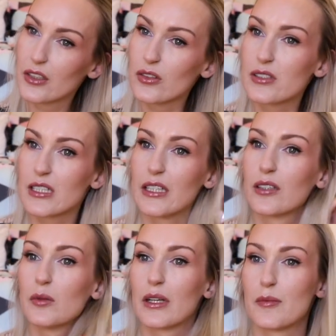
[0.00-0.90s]
using
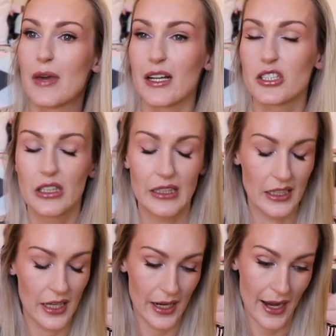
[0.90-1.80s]
it when I'm
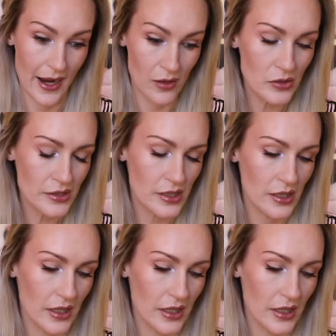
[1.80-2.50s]
actually out.